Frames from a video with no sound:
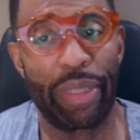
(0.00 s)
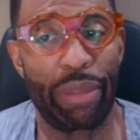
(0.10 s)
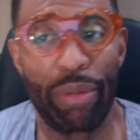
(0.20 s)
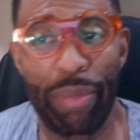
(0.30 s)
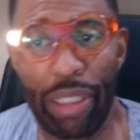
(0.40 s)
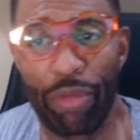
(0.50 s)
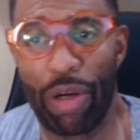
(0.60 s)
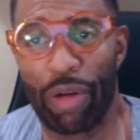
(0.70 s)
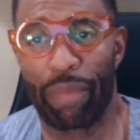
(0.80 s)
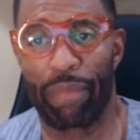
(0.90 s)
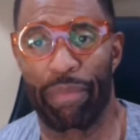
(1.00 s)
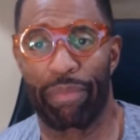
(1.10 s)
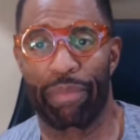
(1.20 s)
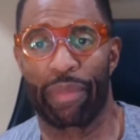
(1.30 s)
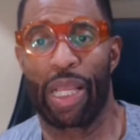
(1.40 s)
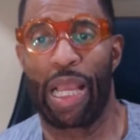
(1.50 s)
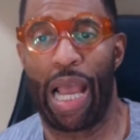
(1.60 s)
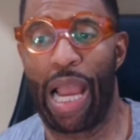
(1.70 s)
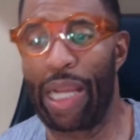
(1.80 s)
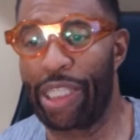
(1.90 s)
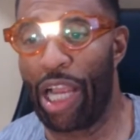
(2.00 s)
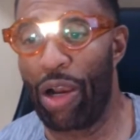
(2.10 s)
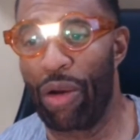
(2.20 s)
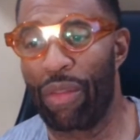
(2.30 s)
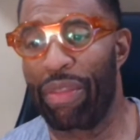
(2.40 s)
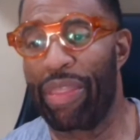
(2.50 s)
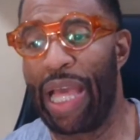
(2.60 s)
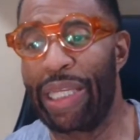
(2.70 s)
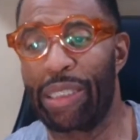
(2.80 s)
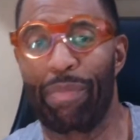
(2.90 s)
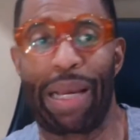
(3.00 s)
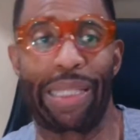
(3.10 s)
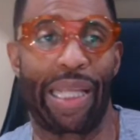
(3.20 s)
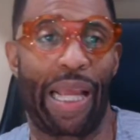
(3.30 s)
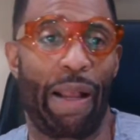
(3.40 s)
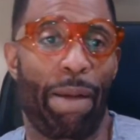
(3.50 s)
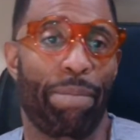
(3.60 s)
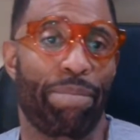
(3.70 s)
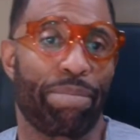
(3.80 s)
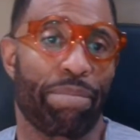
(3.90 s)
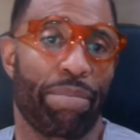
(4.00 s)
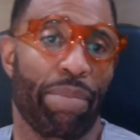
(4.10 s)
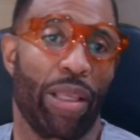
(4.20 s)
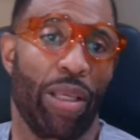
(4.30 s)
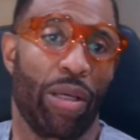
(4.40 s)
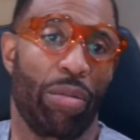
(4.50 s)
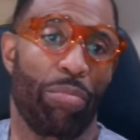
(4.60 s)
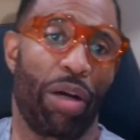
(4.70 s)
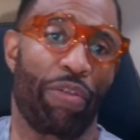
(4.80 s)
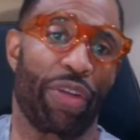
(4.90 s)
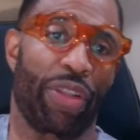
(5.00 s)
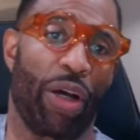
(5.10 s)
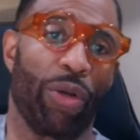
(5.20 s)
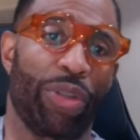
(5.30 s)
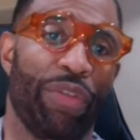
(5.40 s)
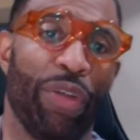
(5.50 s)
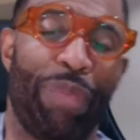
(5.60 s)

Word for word: We'll make it work. All right, y'all. That is my time. But for those of you